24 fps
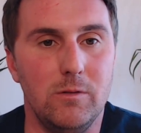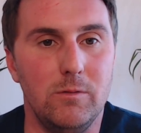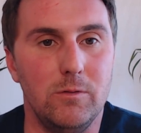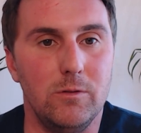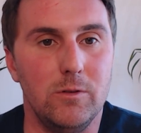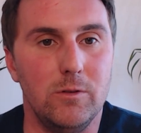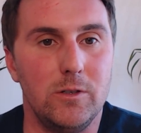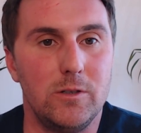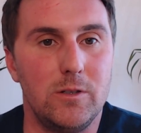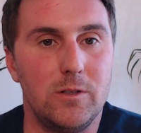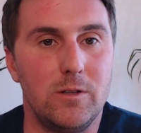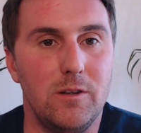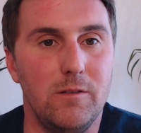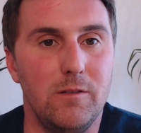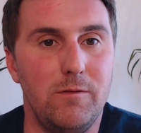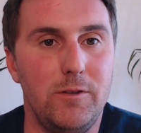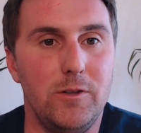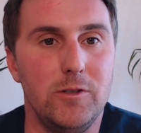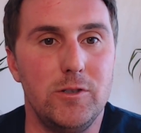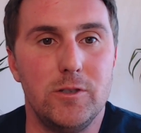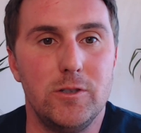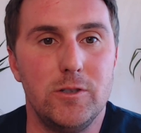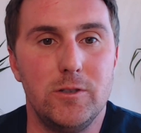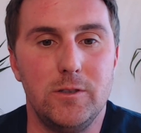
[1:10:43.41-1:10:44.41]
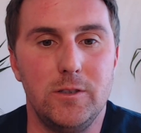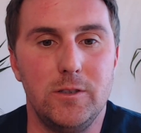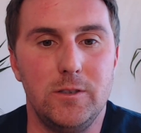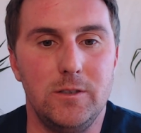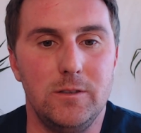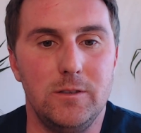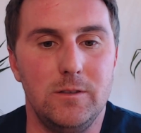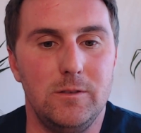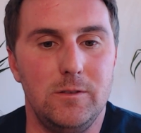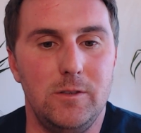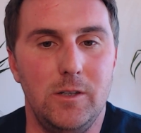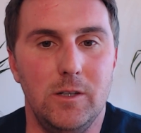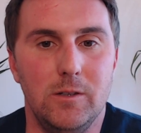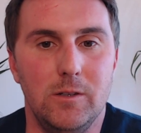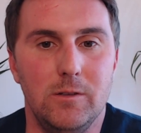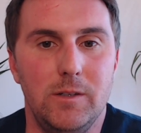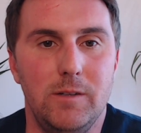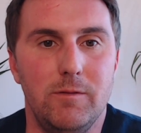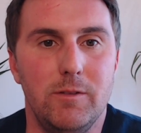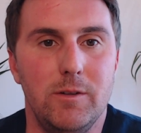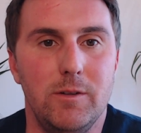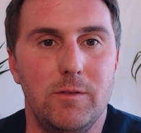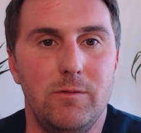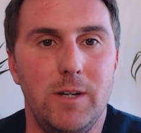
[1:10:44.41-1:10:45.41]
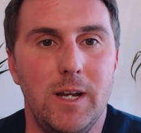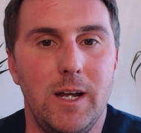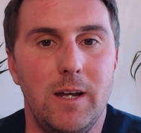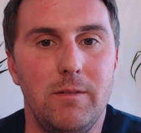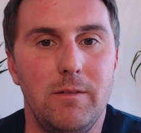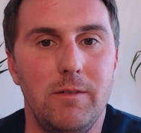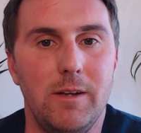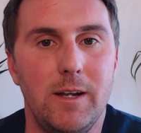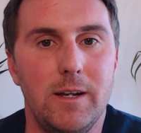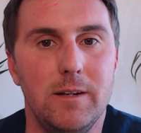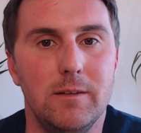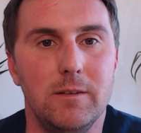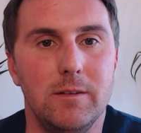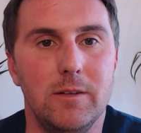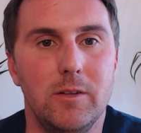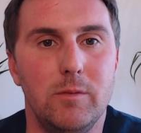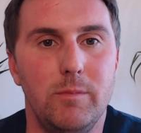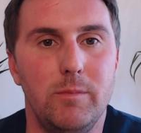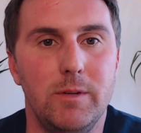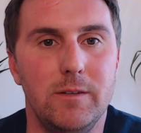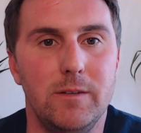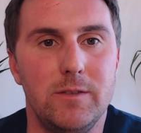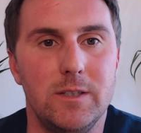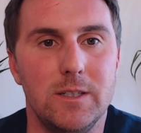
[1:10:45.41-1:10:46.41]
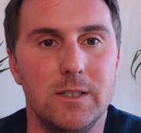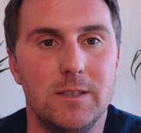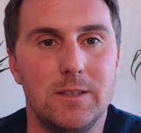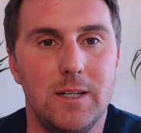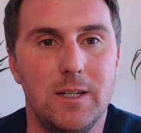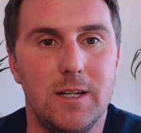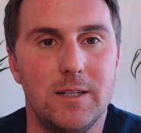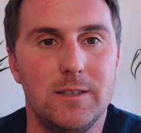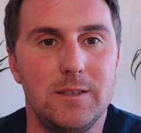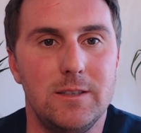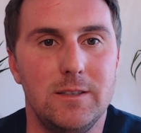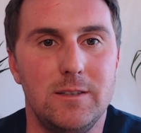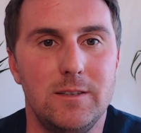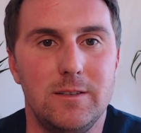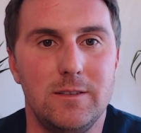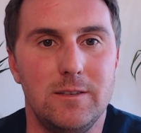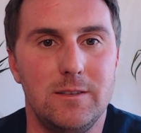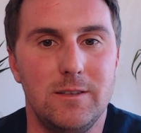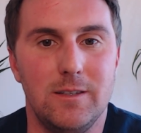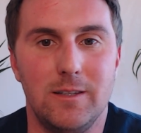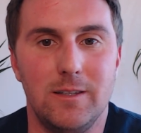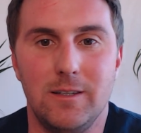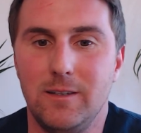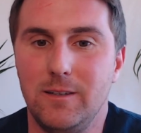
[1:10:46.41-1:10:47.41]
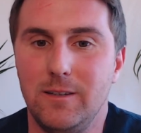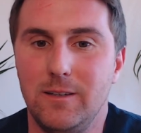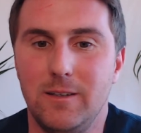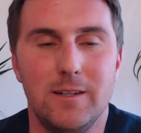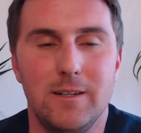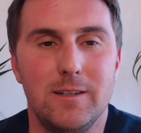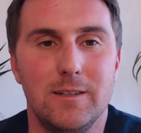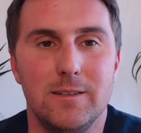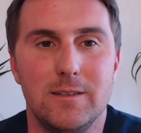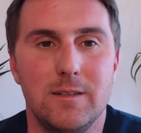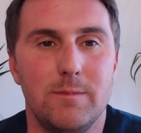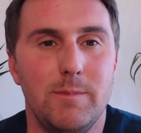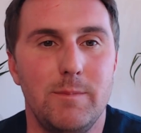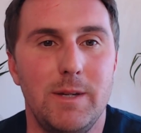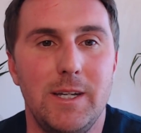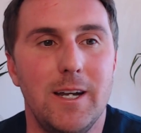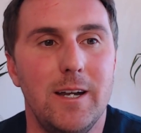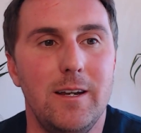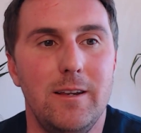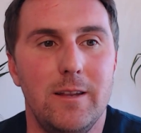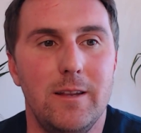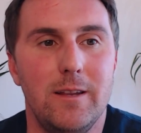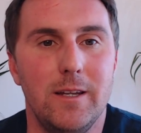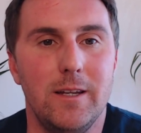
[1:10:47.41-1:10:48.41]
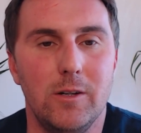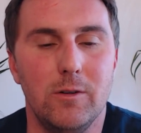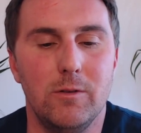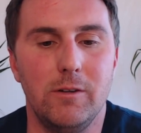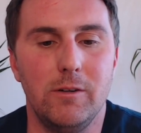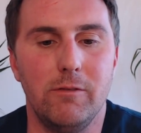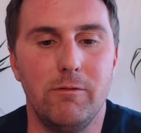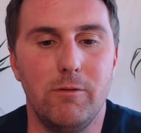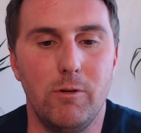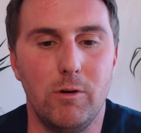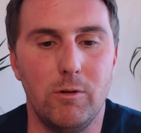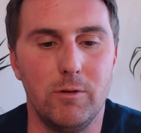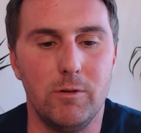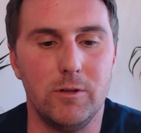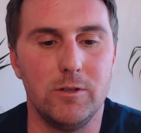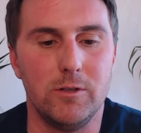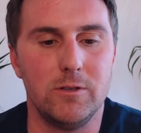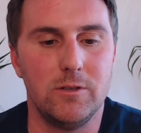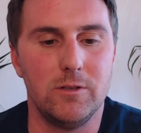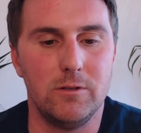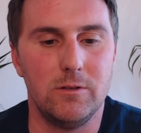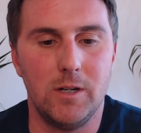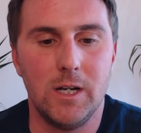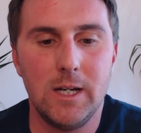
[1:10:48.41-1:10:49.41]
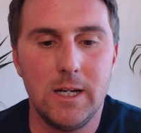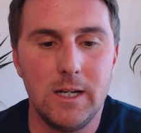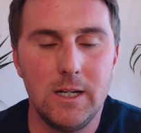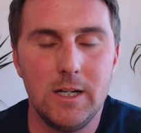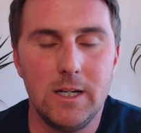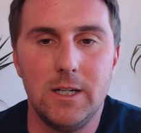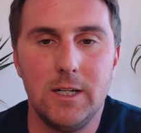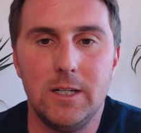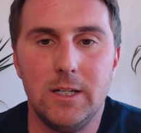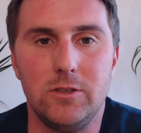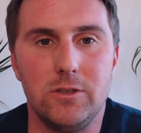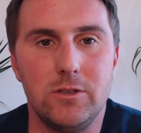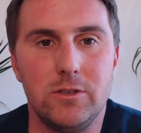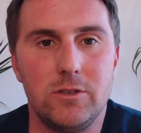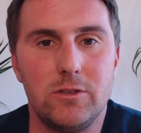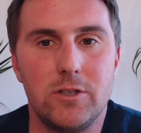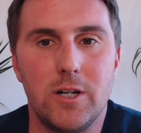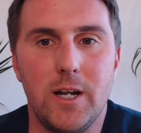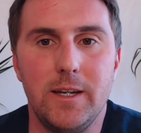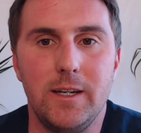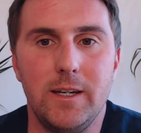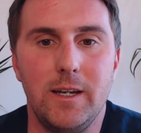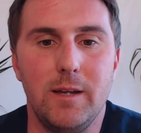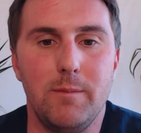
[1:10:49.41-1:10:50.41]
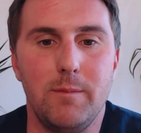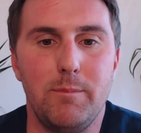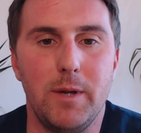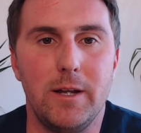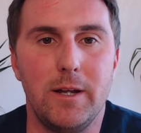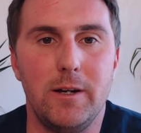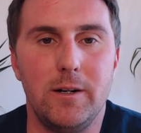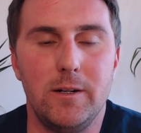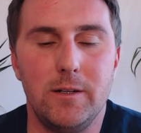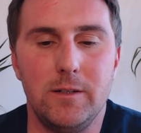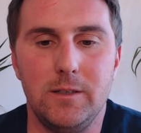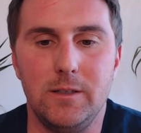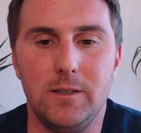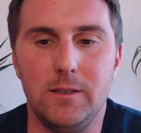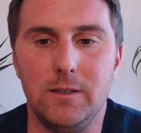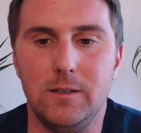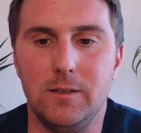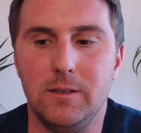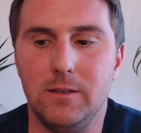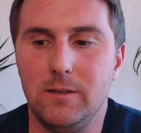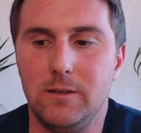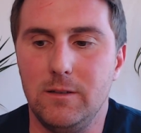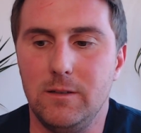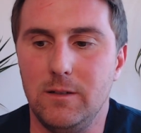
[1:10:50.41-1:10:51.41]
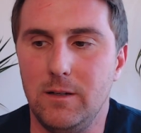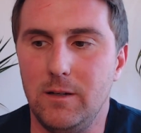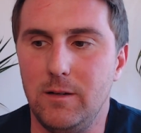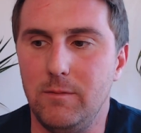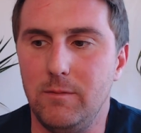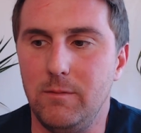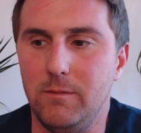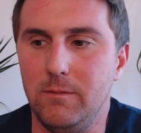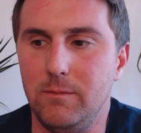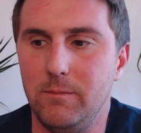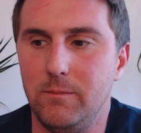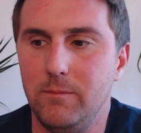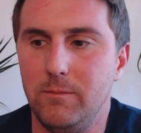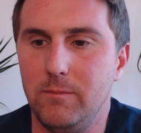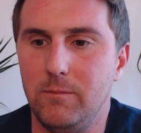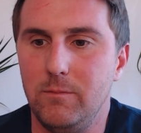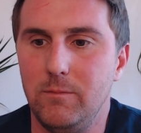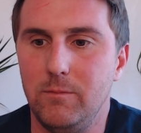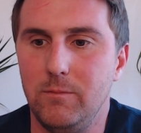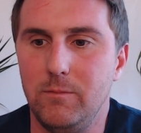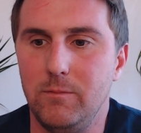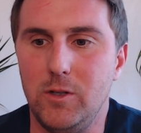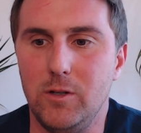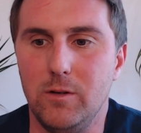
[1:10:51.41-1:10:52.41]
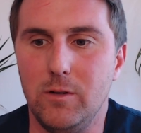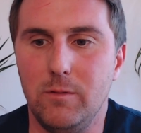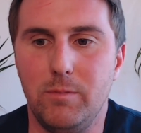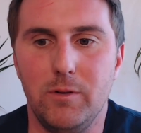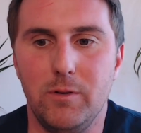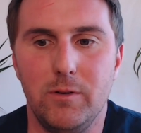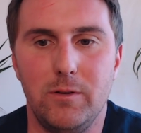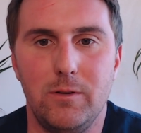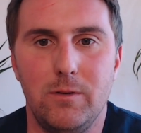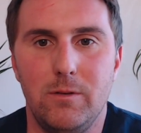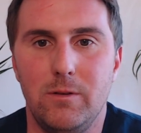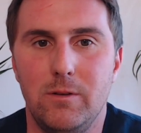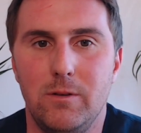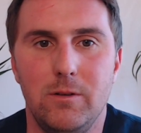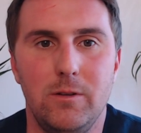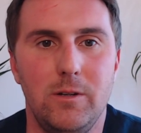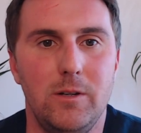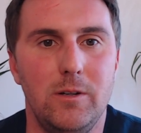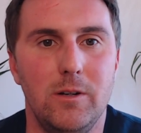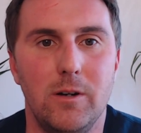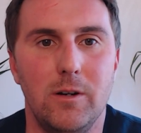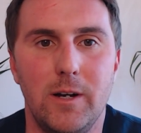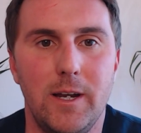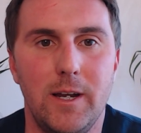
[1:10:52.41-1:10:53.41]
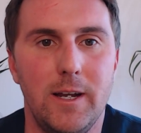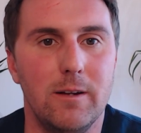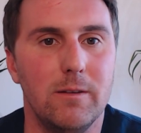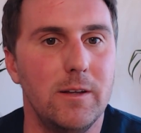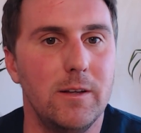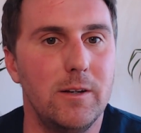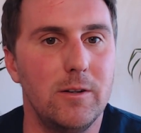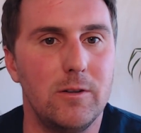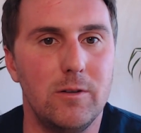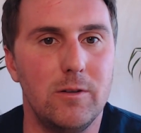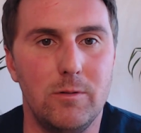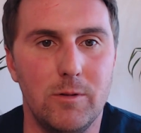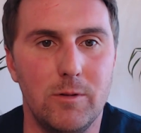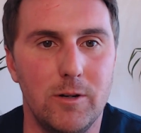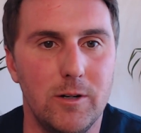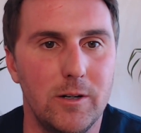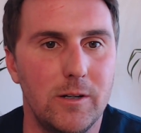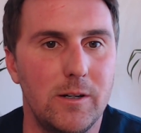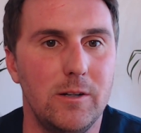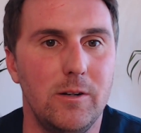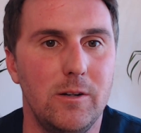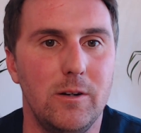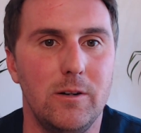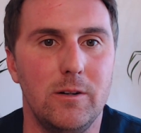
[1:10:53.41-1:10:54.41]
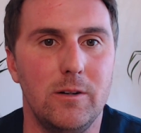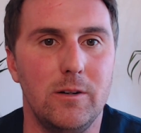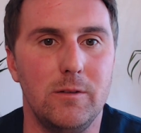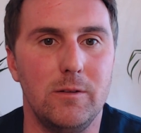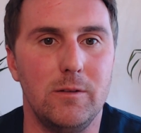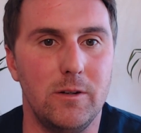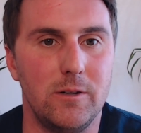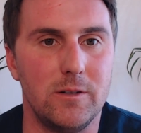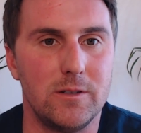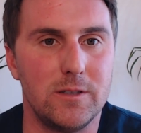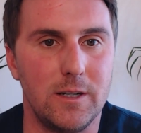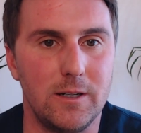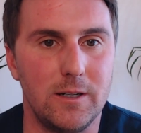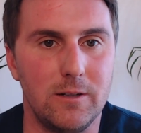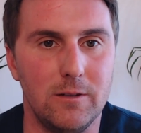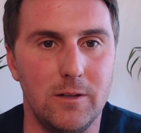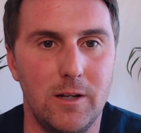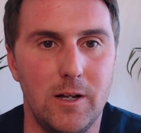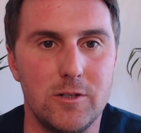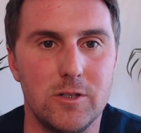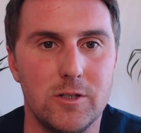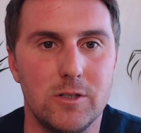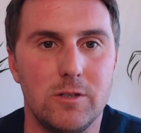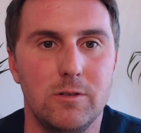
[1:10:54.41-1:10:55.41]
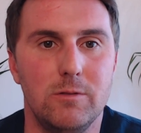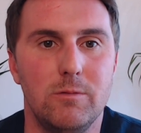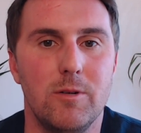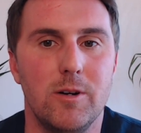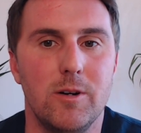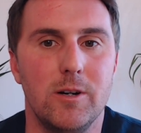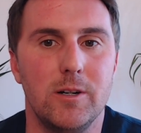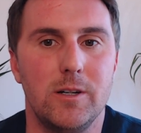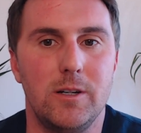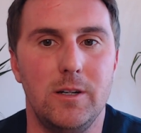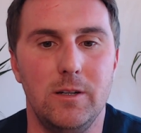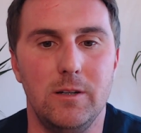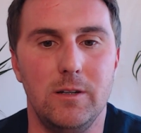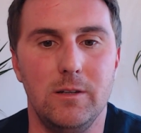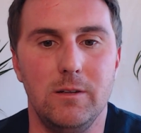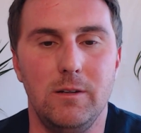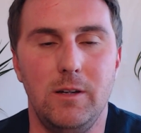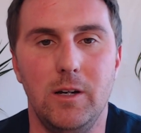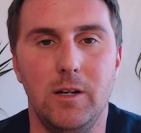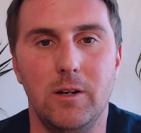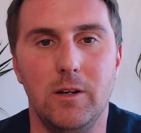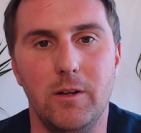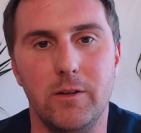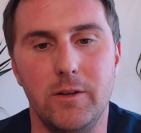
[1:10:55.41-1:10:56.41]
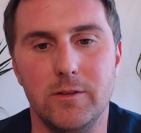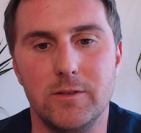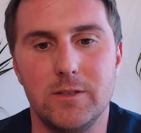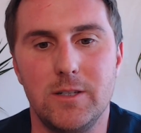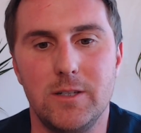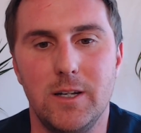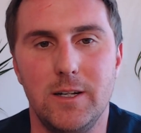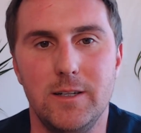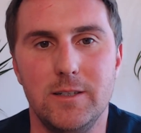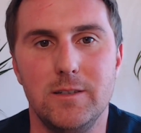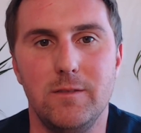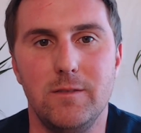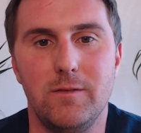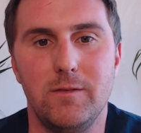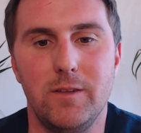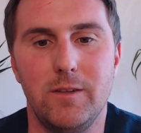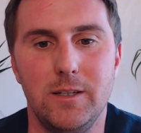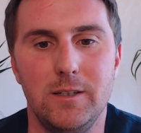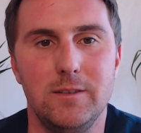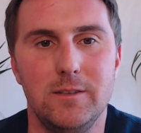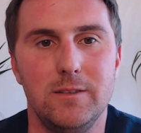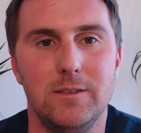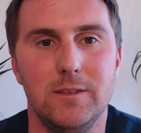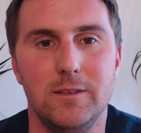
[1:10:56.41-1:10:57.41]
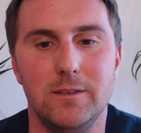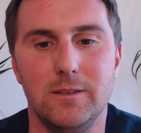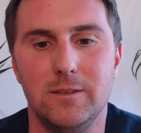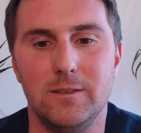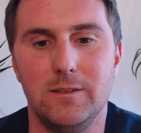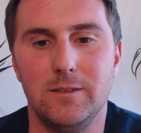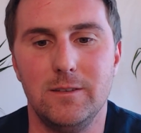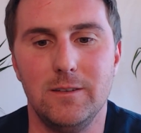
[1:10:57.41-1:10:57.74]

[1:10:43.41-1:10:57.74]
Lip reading: look to the future. And even if we have had a little bit of success, that doesn't mean anything going forward. So just try and get better, and both in our analytical work and our psychological work and all those kinds of things, and